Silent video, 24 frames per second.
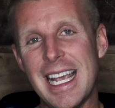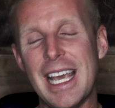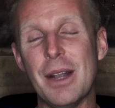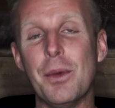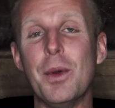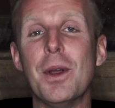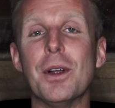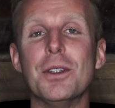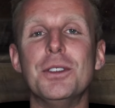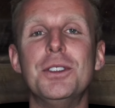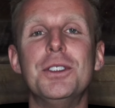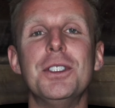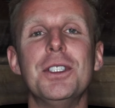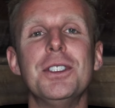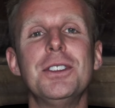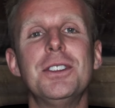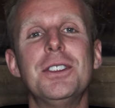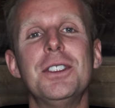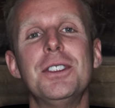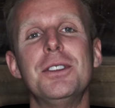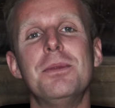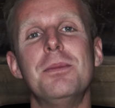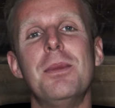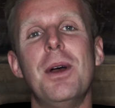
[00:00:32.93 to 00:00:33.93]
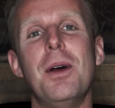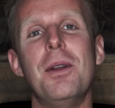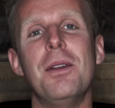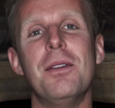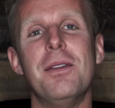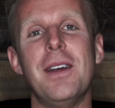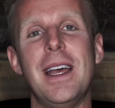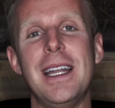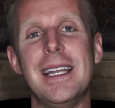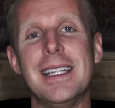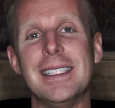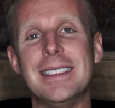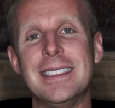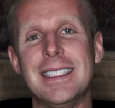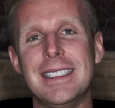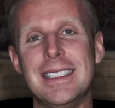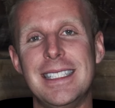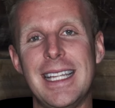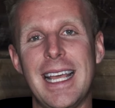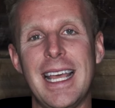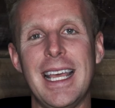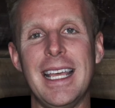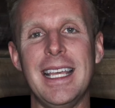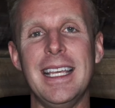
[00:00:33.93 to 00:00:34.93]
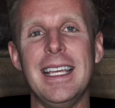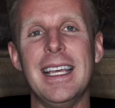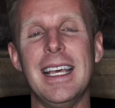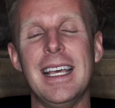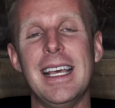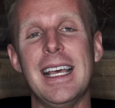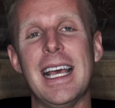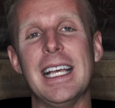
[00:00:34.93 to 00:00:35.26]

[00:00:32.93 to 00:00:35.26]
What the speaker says: and we are just as motivated today